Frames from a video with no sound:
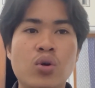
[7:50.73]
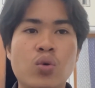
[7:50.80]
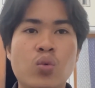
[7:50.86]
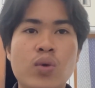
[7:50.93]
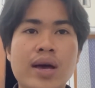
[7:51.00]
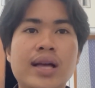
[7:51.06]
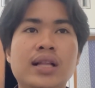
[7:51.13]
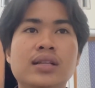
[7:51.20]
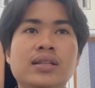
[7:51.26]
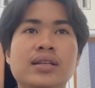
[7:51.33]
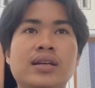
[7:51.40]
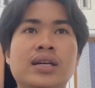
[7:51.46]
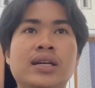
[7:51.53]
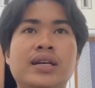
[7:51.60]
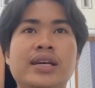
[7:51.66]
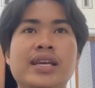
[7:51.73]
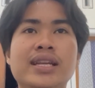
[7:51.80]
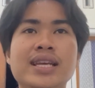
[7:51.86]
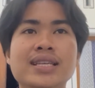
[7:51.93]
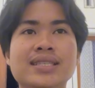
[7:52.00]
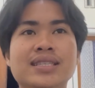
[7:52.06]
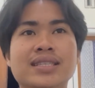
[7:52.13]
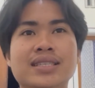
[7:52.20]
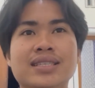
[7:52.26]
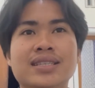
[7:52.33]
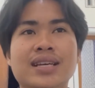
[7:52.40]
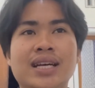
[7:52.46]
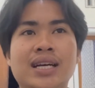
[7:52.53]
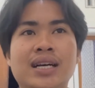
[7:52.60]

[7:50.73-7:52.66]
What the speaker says: Well, it is